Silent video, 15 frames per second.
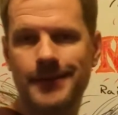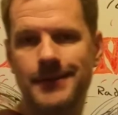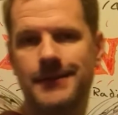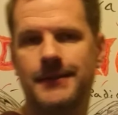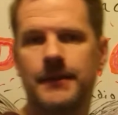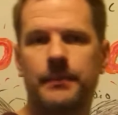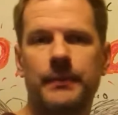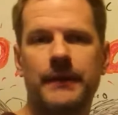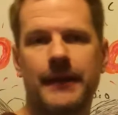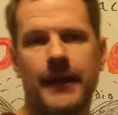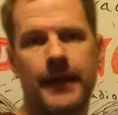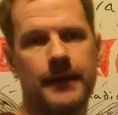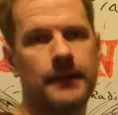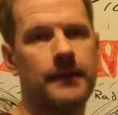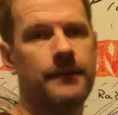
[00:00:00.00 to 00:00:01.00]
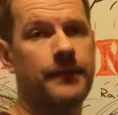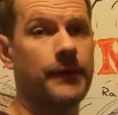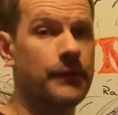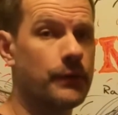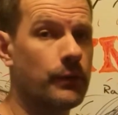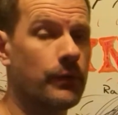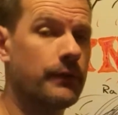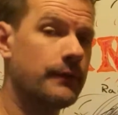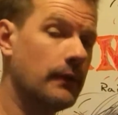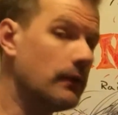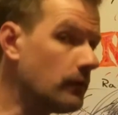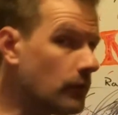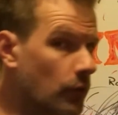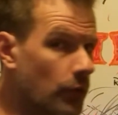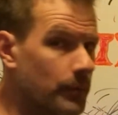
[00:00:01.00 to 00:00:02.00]
just simply can't lift the tools. Now
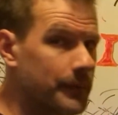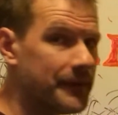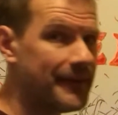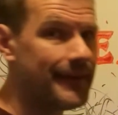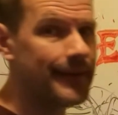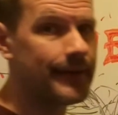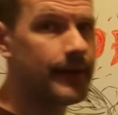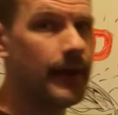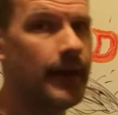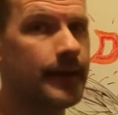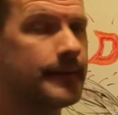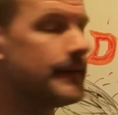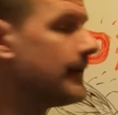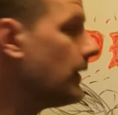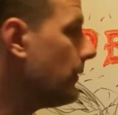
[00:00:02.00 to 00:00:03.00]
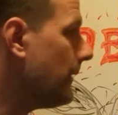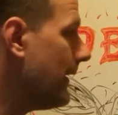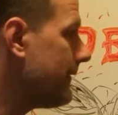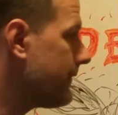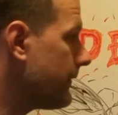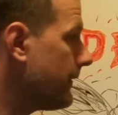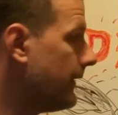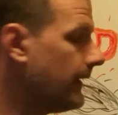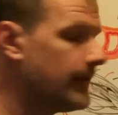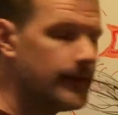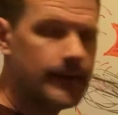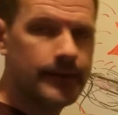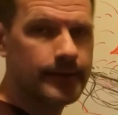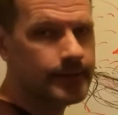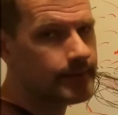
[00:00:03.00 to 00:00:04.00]
normally he can, however,
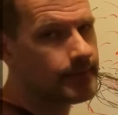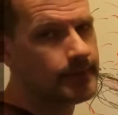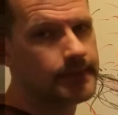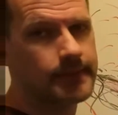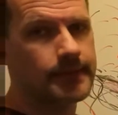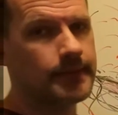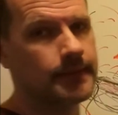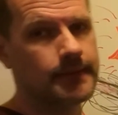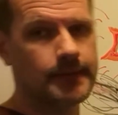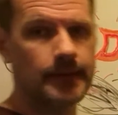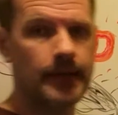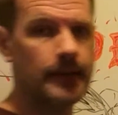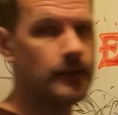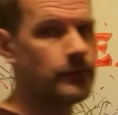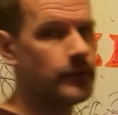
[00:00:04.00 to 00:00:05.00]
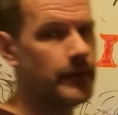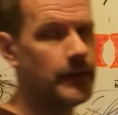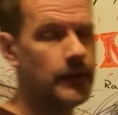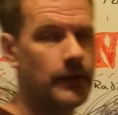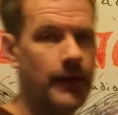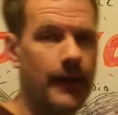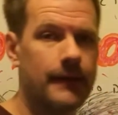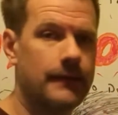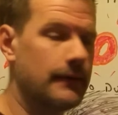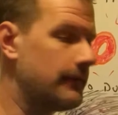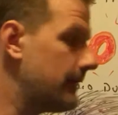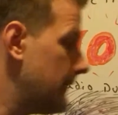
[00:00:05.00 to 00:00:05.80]
this site is radioactive